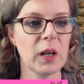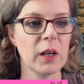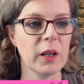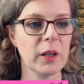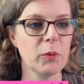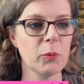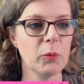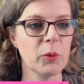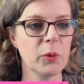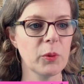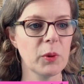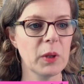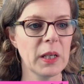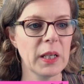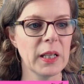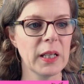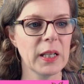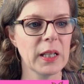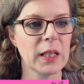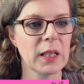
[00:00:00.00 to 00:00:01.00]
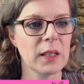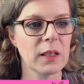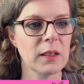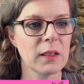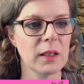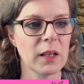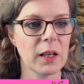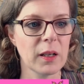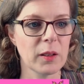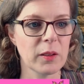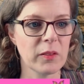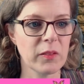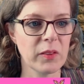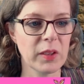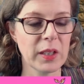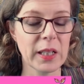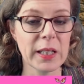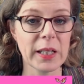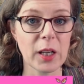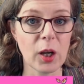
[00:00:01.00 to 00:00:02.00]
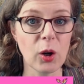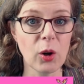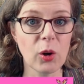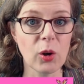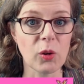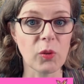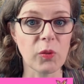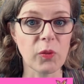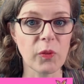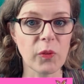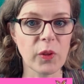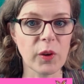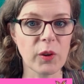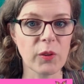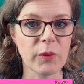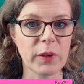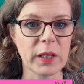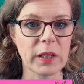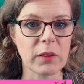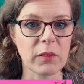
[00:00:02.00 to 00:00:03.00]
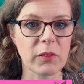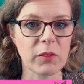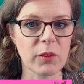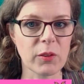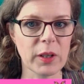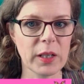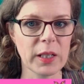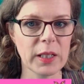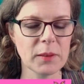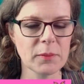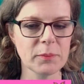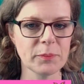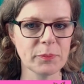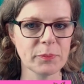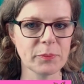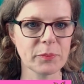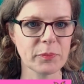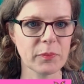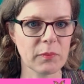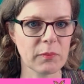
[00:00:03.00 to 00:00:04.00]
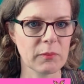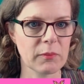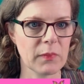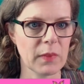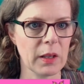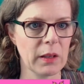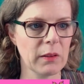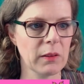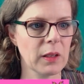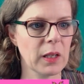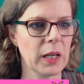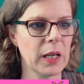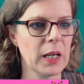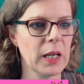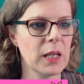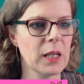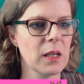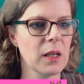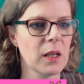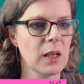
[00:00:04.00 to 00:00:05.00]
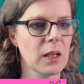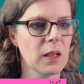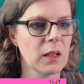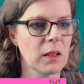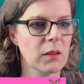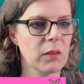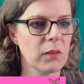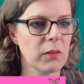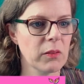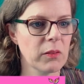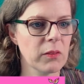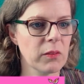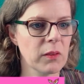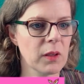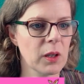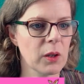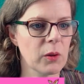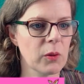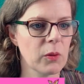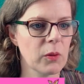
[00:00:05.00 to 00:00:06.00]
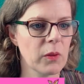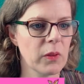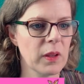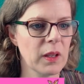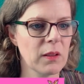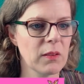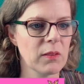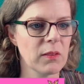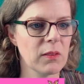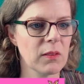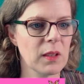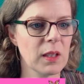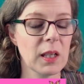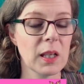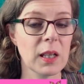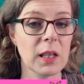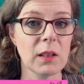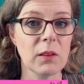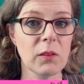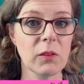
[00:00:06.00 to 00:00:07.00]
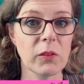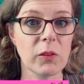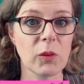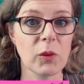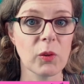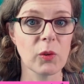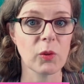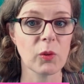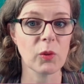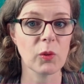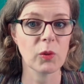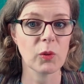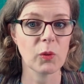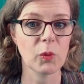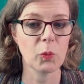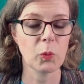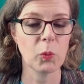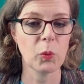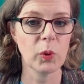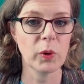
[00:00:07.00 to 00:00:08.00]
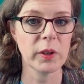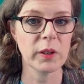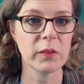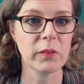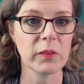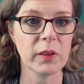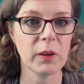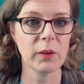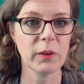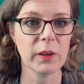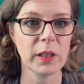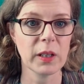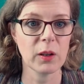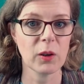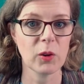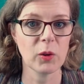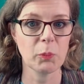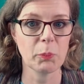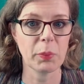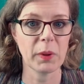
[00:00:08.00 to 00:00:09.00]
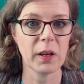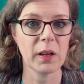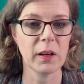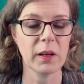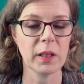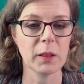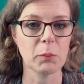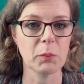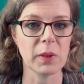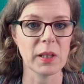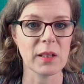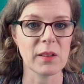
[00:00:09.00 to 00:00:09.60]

I will tick off the green screen. Okay, so this is what is going on behind me.